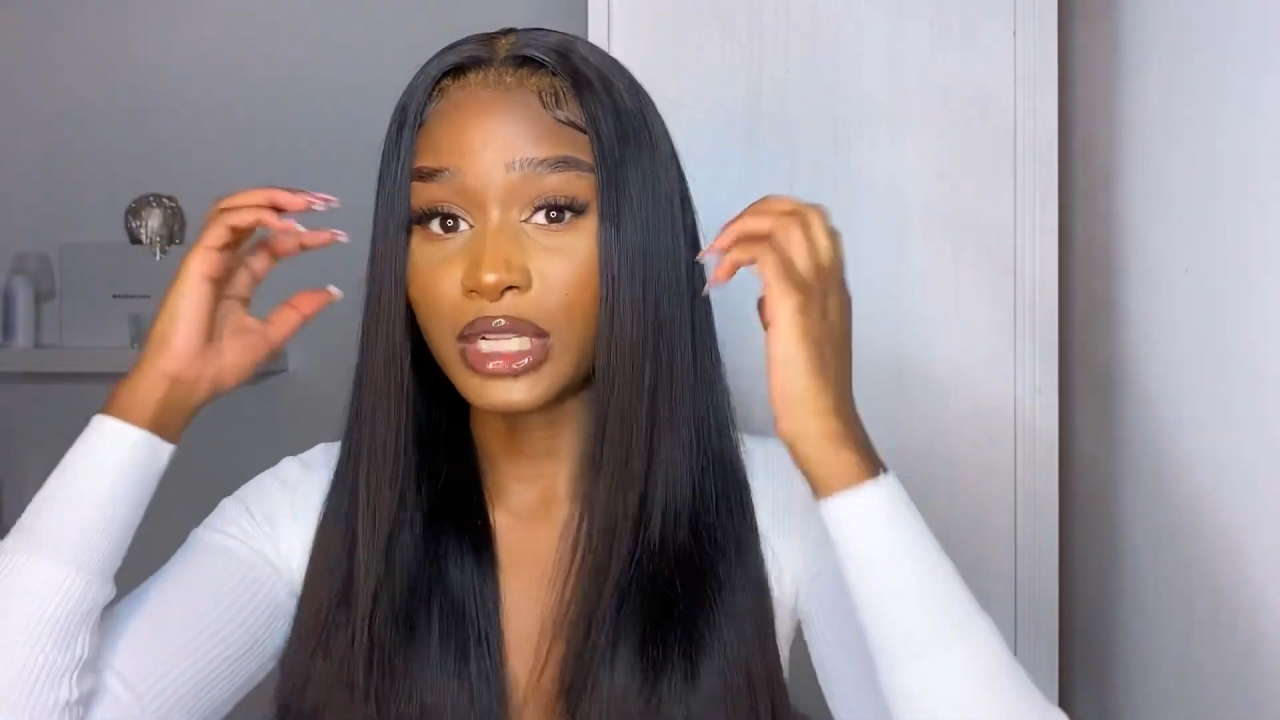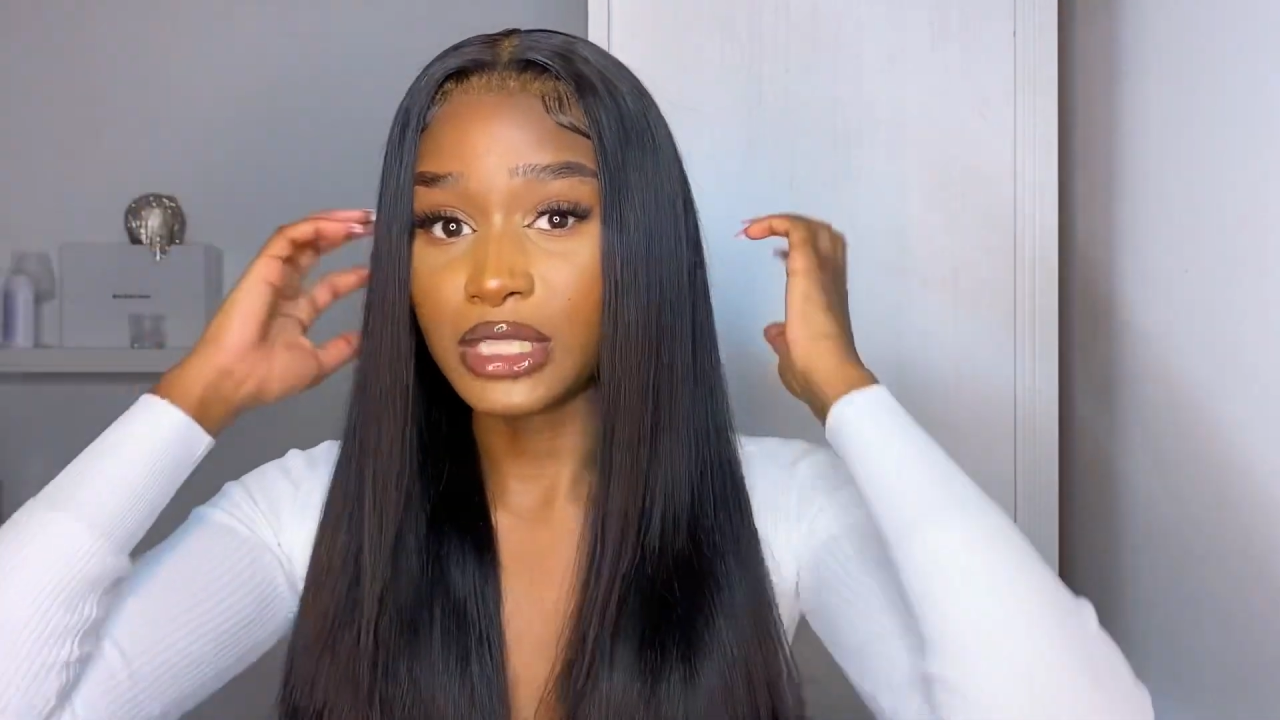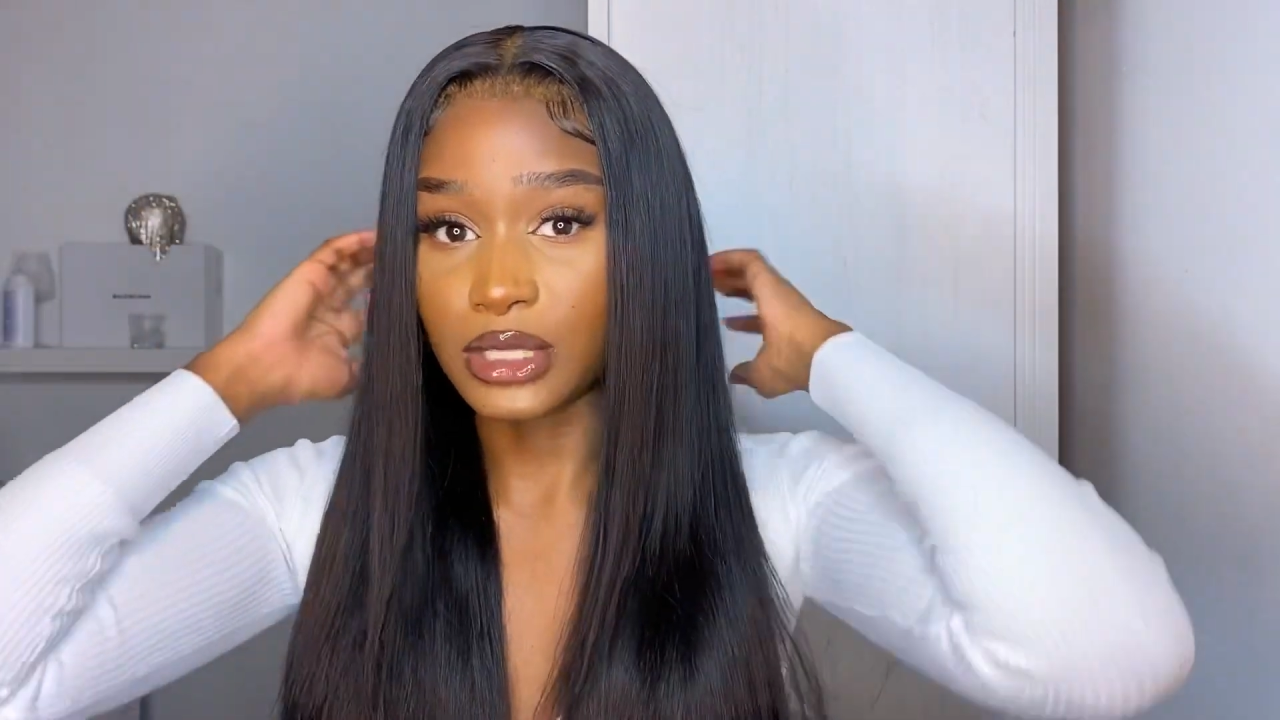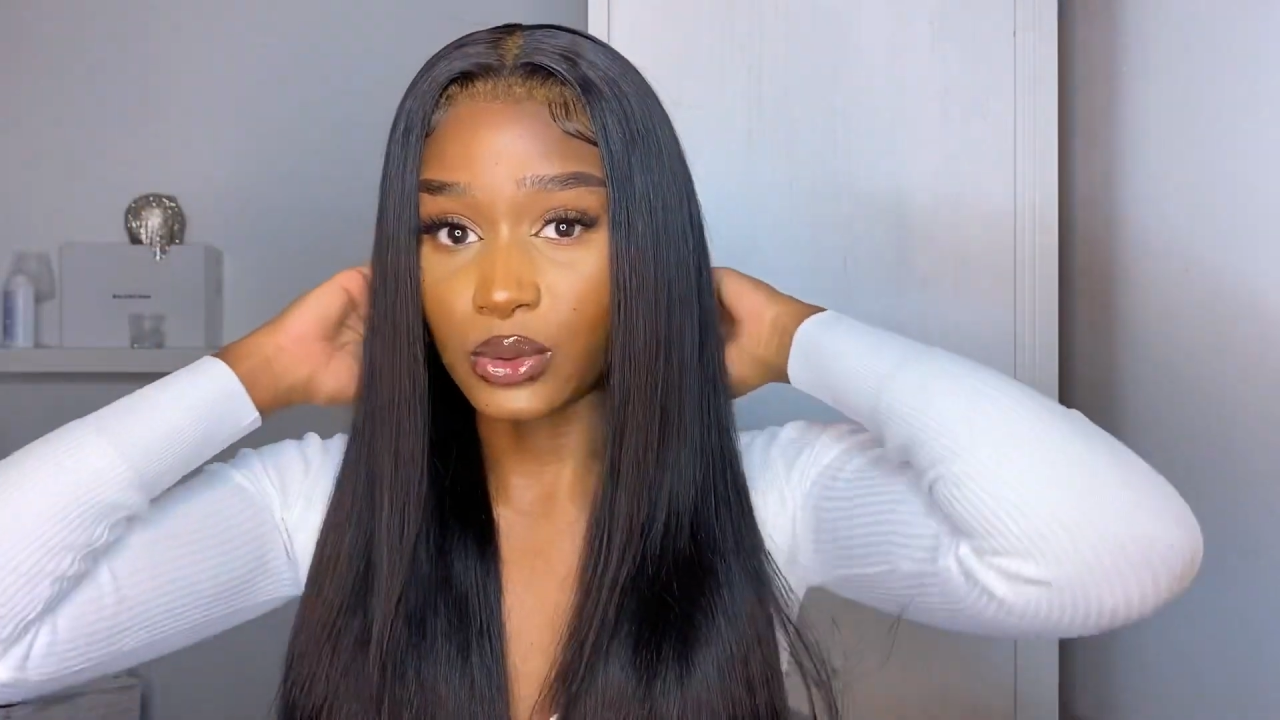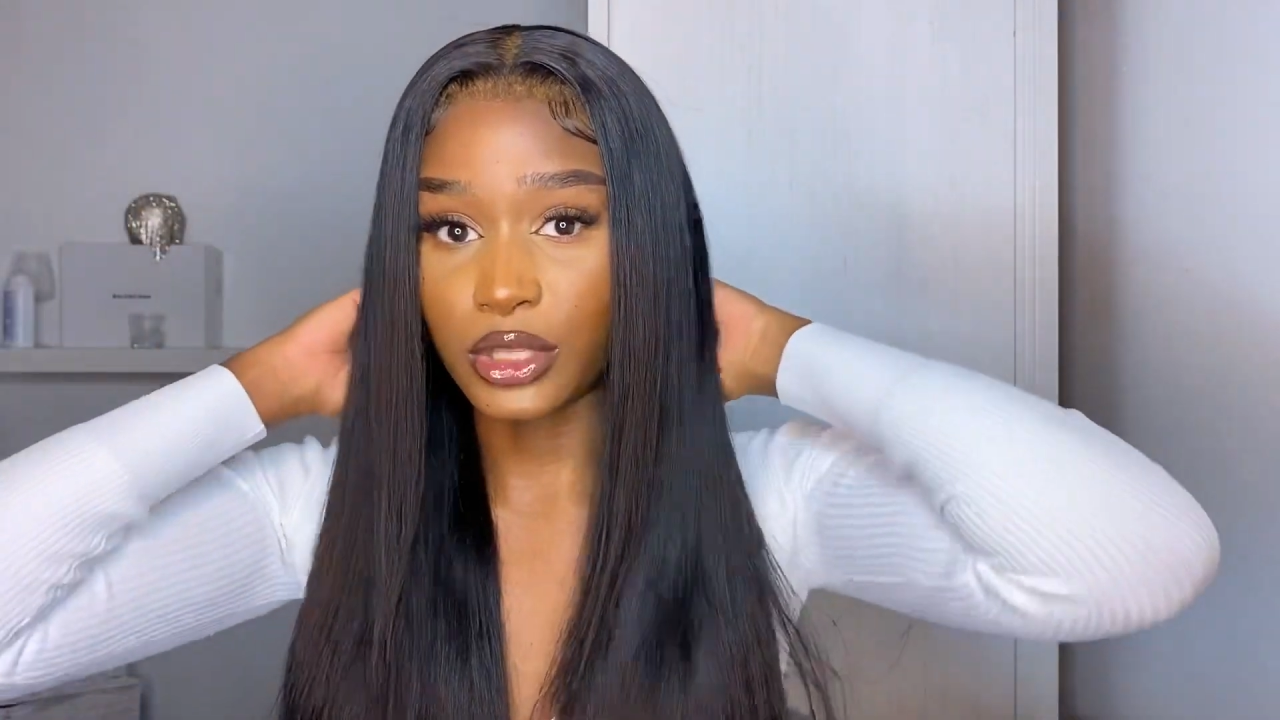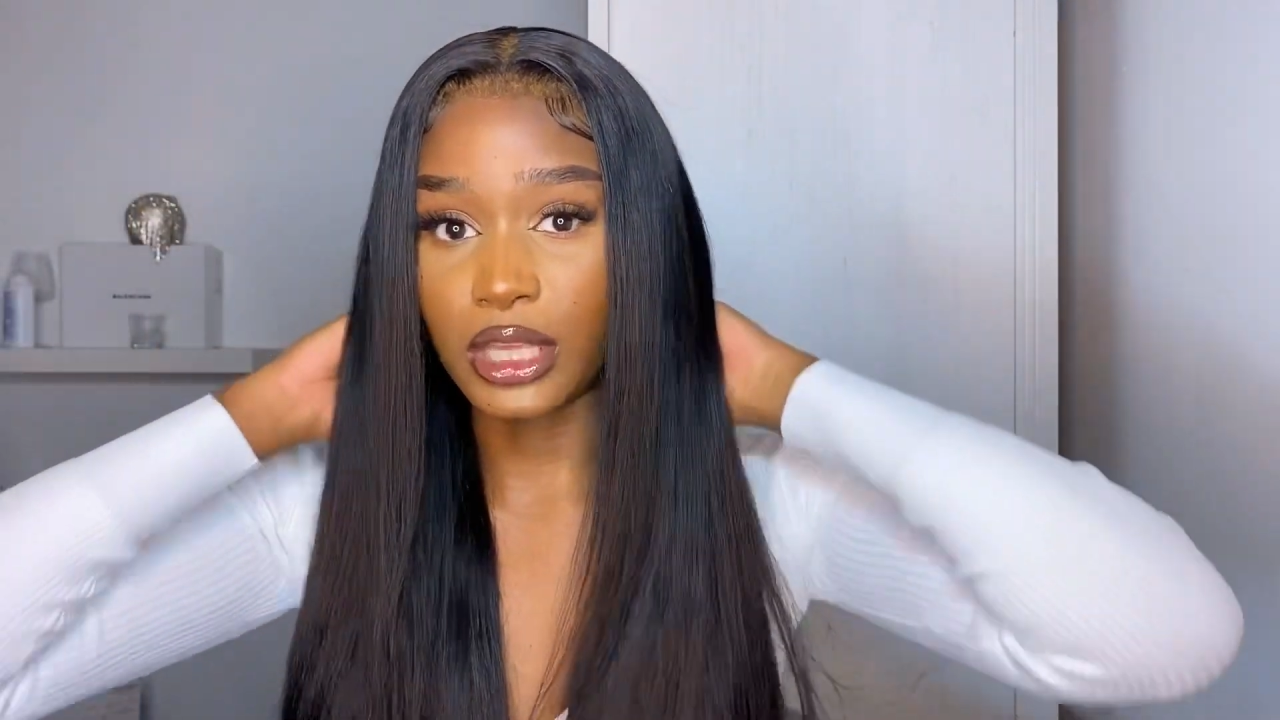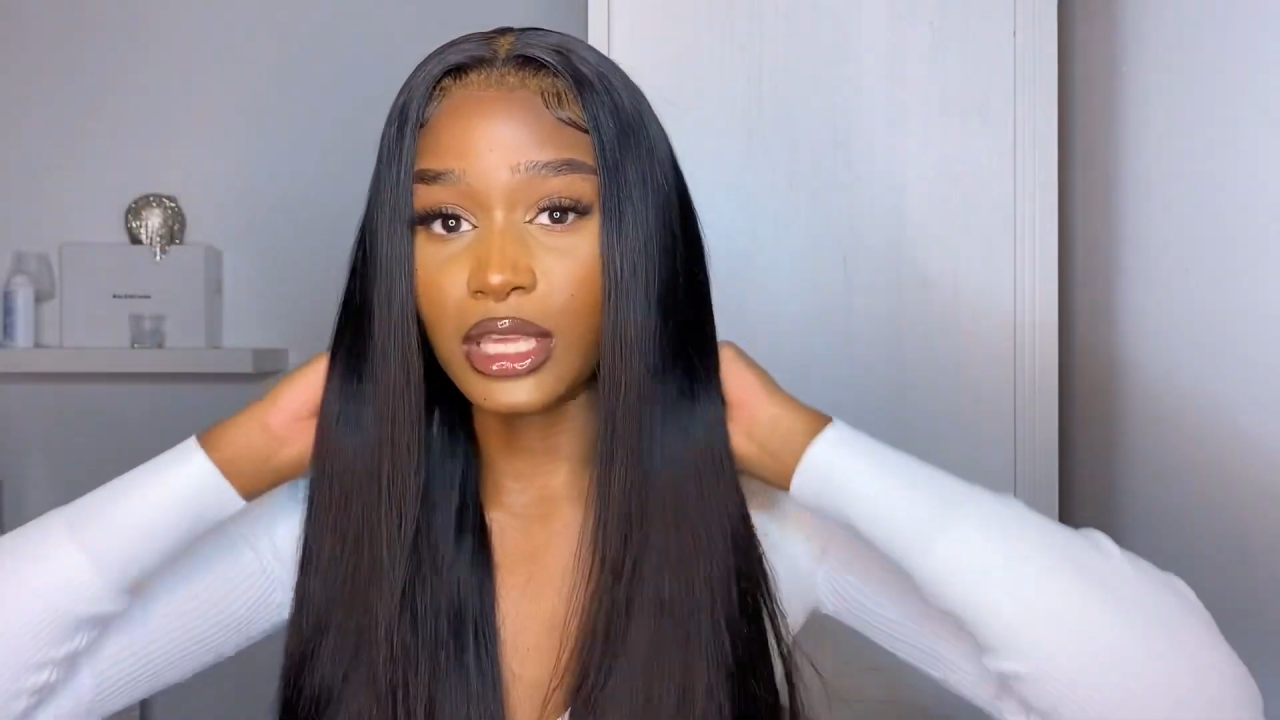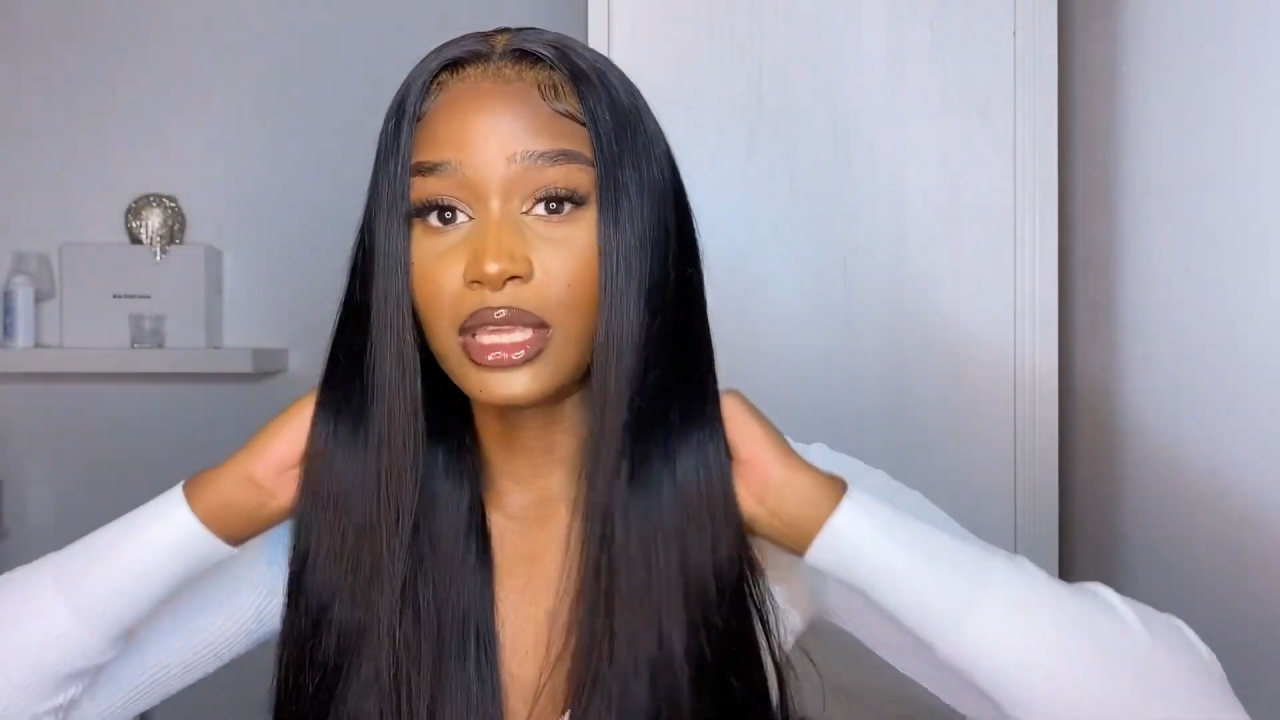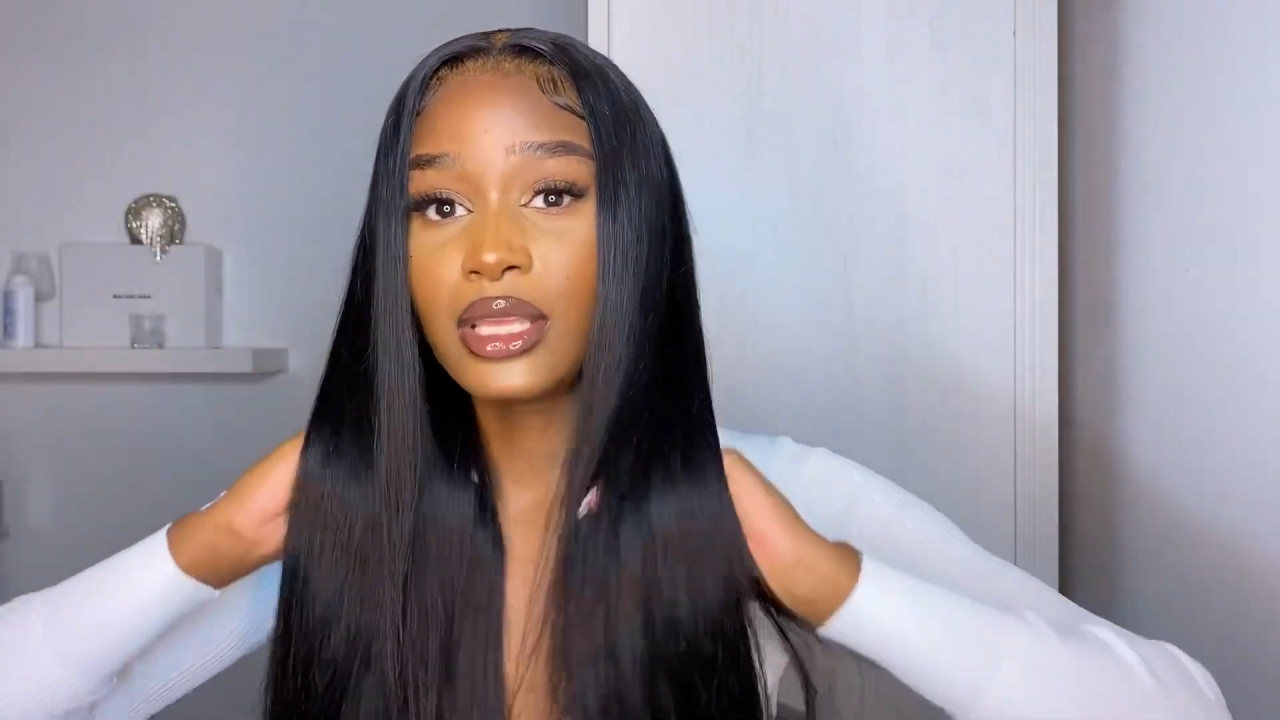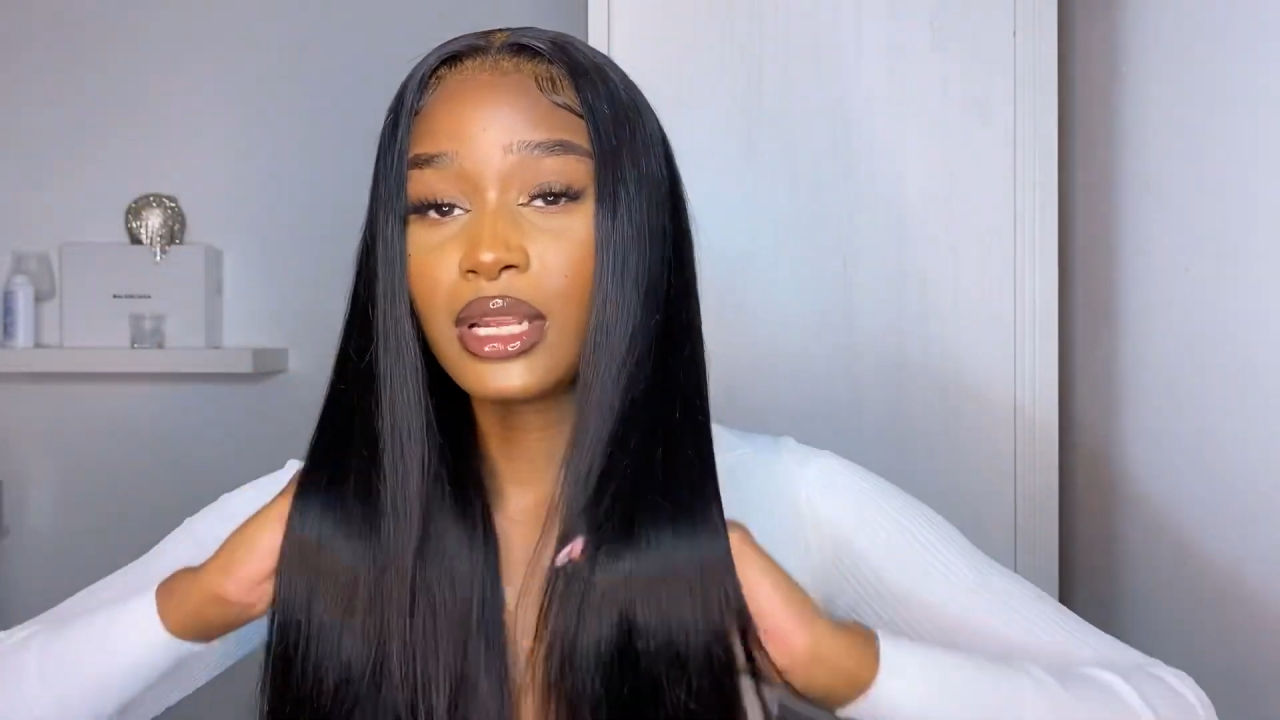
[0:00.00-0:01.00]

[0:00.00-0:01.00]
silky,